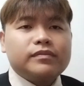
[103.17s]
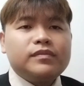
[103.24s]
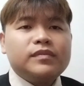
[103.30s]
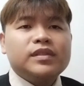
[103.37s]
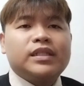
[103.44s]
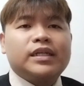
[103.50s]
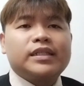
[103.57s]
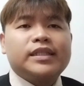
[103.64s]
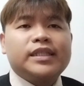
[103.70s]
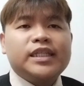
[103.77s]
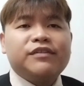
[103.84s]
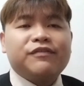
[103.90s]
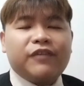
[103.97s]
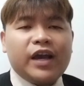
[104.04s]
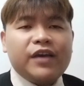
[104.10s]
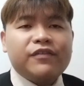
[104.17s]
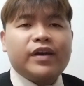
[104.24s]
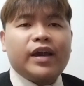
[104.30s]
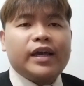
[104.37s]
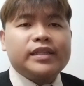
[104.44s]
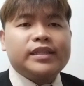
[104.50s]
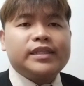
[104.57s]
the T5
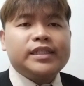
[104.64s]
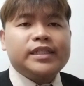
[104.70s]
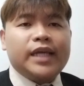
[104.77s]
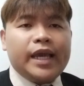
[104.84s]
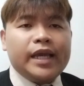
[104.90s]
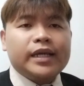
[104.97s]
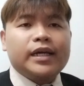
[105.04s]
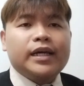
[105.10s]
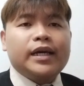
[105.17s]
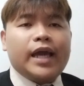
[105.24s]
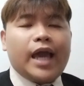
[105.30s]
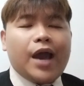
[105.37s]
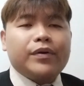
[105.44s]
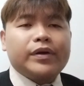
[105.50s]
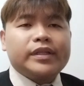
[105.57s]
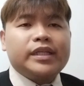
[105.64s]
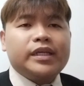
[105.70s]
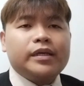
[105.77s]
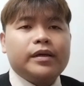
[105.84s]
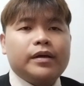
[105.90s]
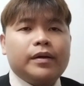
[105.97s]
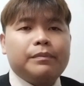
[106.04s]
and T8 LED
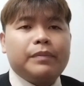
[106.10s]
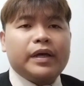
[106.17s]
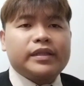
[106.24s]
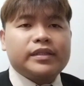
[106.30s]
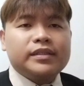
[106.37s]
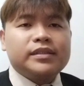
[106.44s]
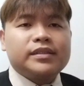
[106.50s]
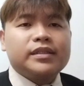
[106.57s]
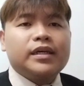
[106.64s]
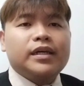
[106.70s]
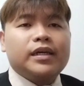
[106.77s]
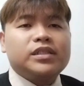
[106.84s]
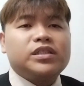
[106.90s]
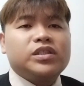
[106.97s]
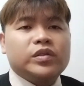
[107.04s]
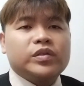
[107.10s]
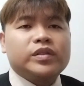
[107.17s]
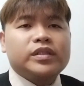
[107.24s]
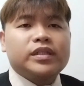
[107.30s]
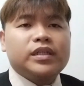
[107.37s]
buttons is used.